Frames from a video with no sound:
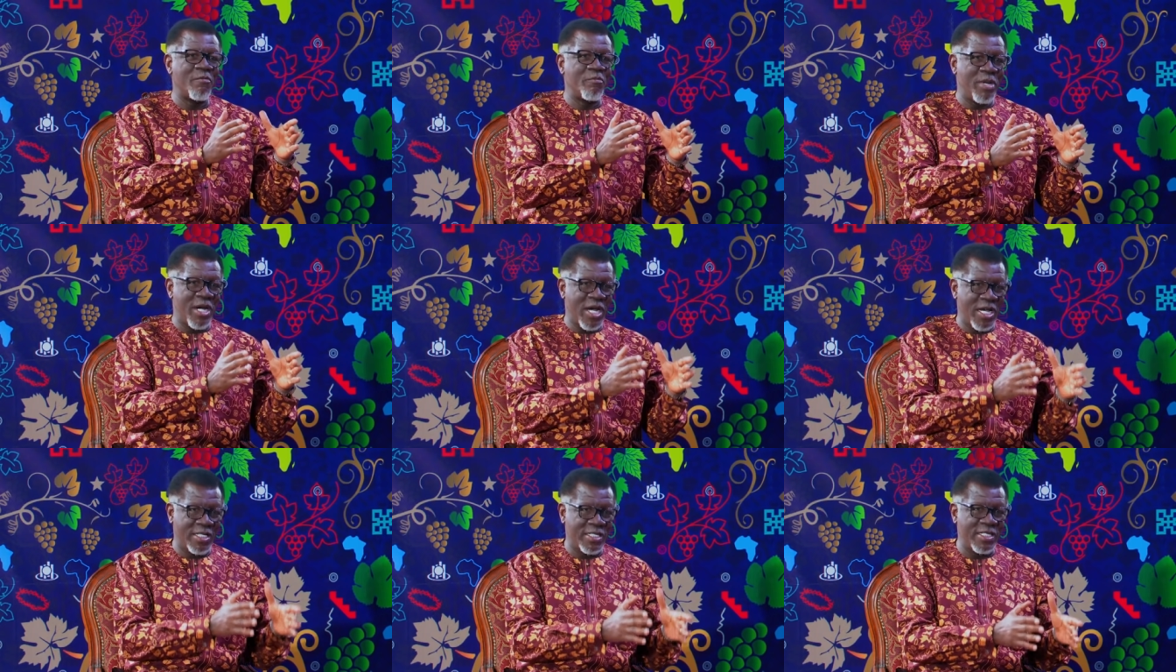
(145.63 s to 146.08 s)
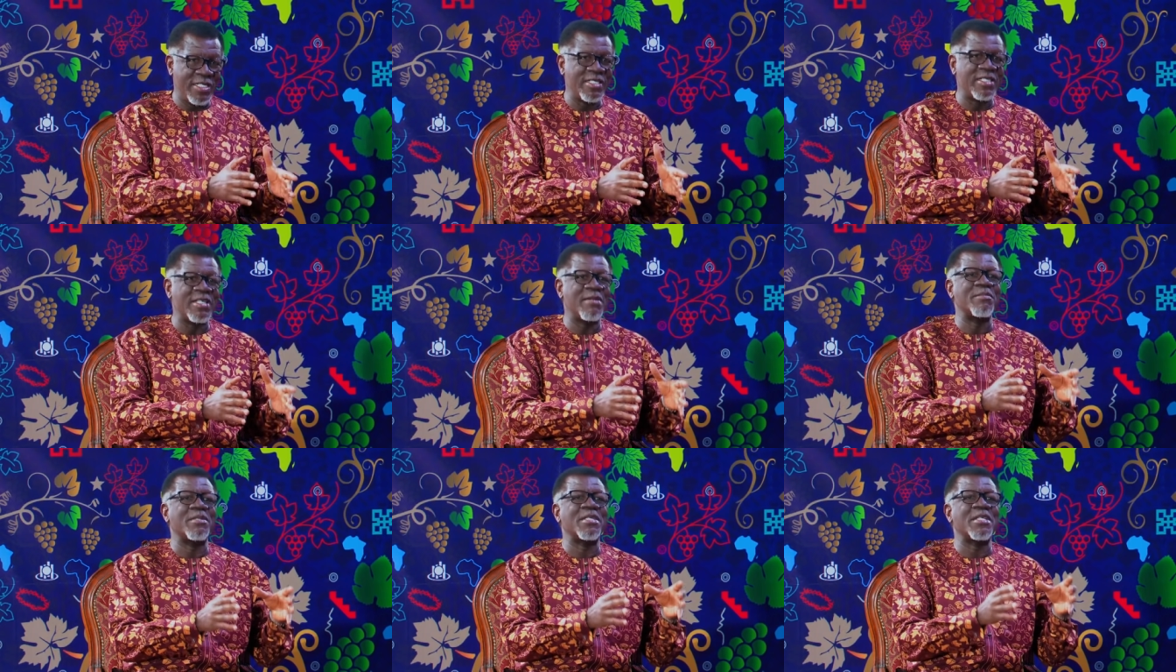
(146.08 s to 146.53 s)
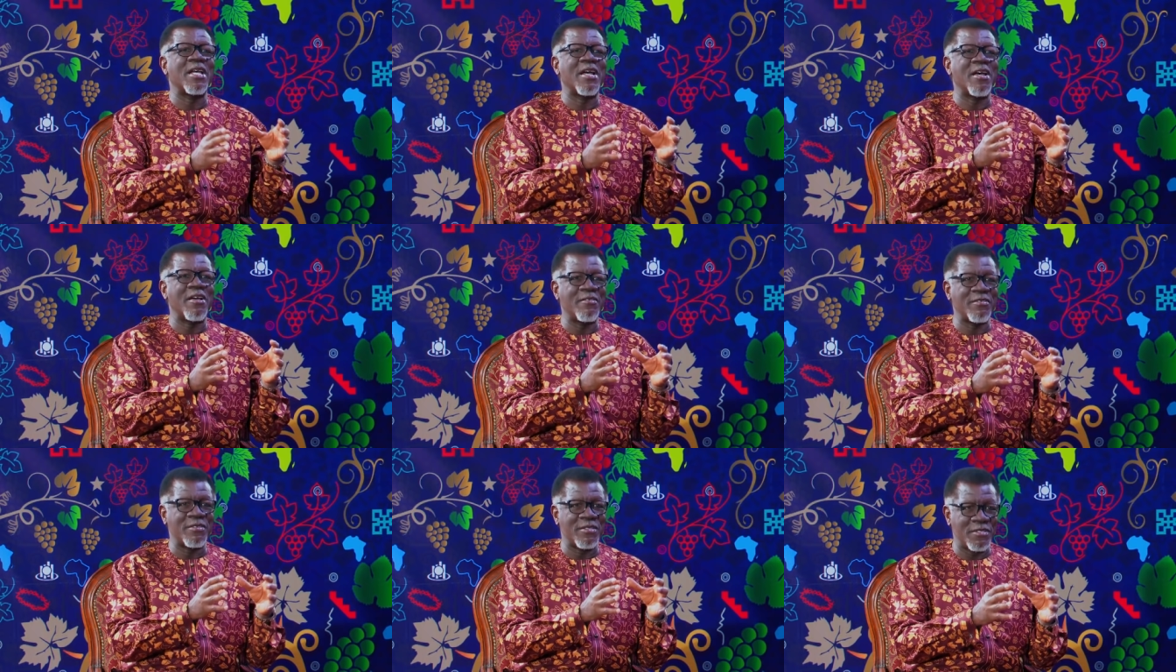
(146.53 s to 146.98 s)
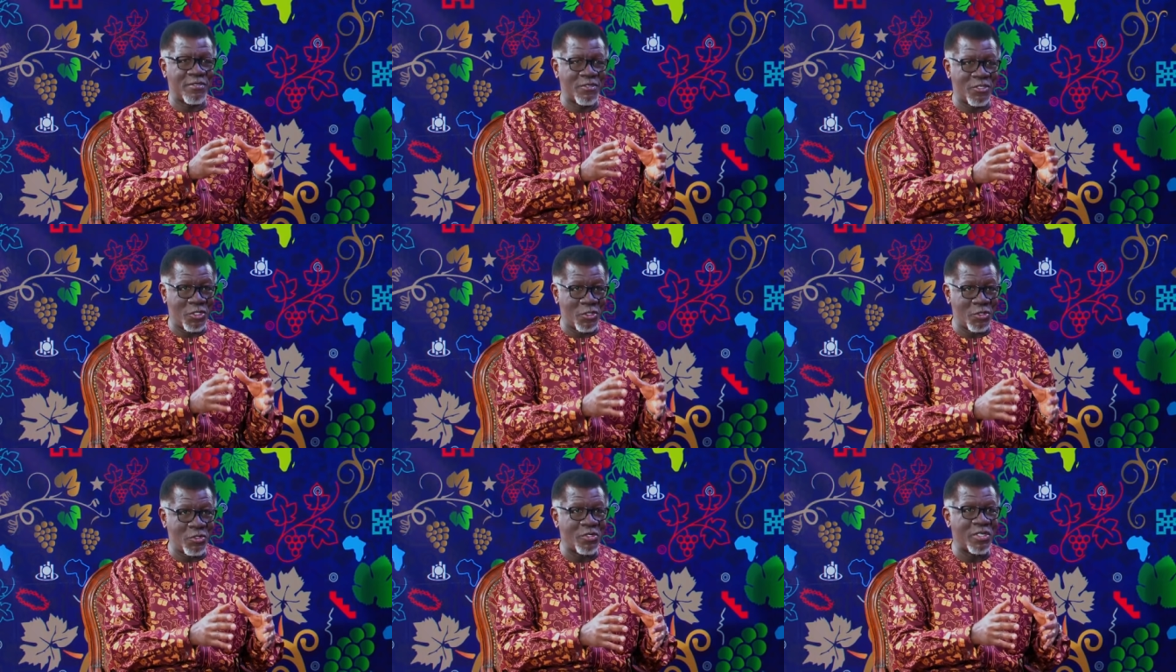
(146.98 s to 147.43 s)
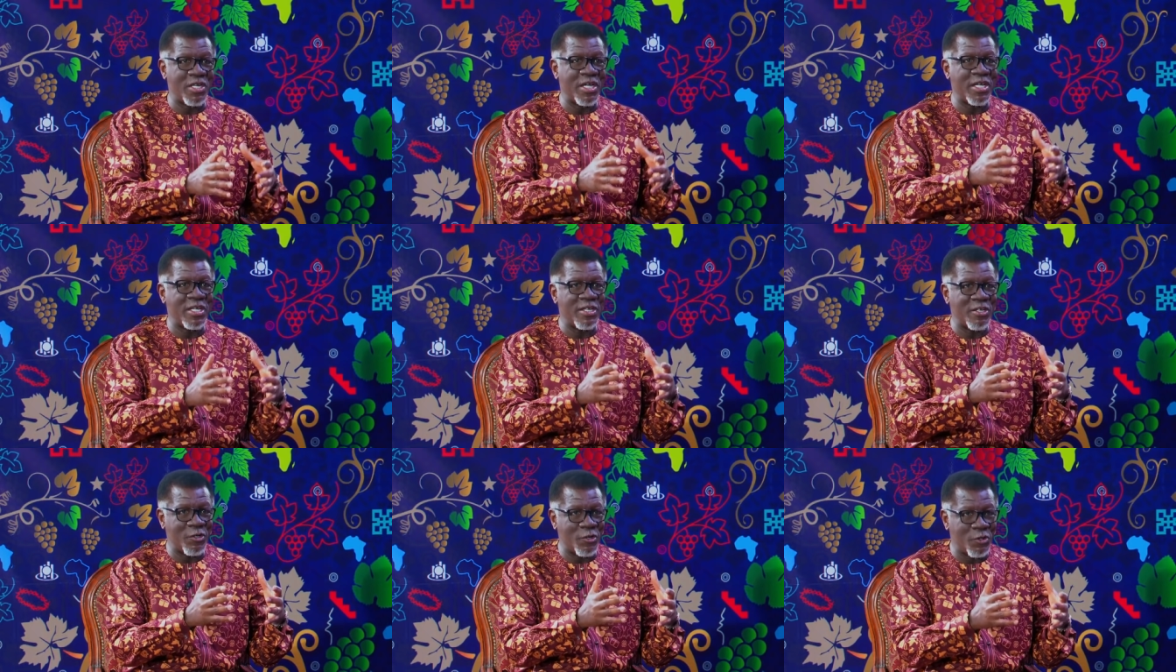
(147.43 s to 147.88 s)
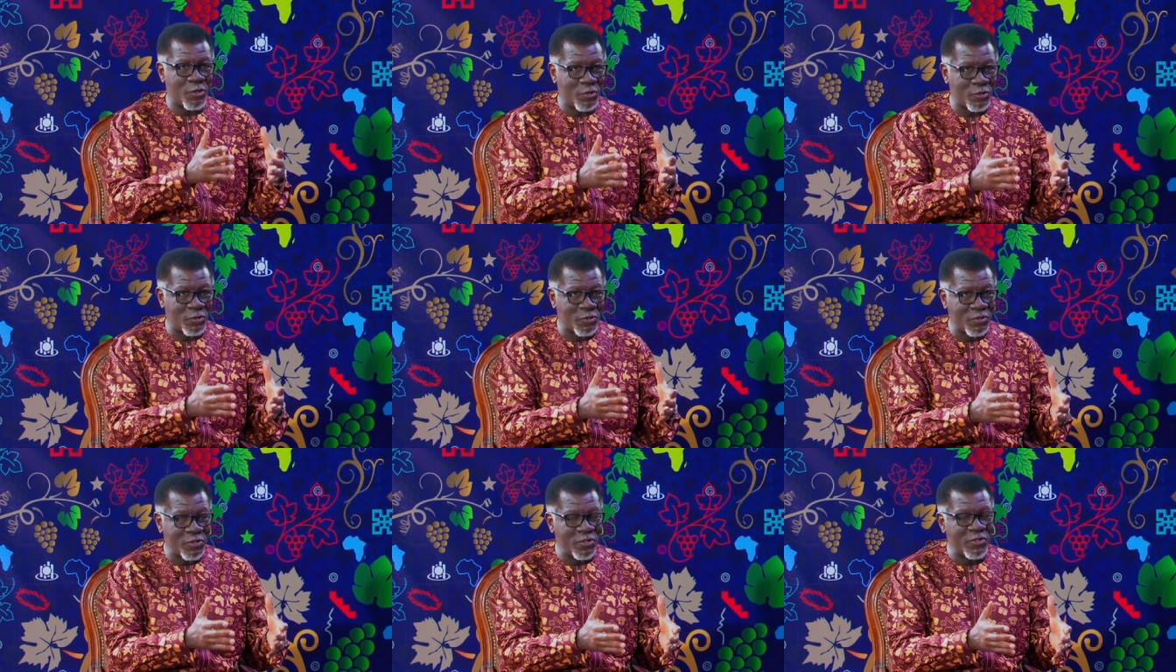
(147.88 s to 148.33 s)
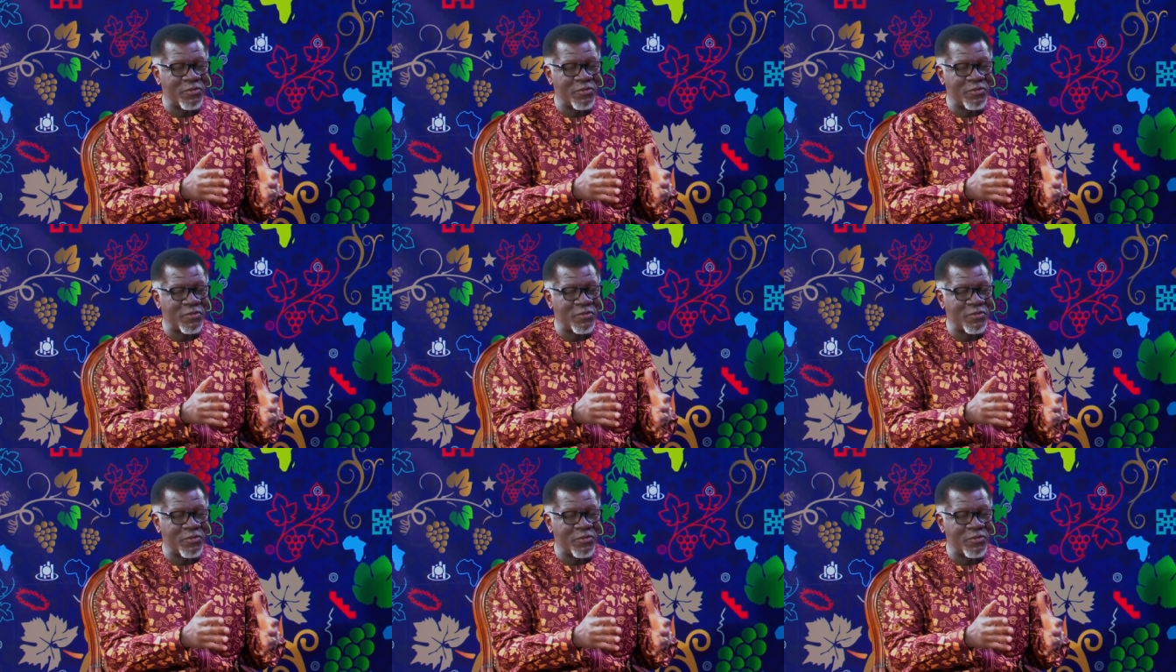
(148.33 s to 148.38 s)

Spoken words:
parties themselves, the children or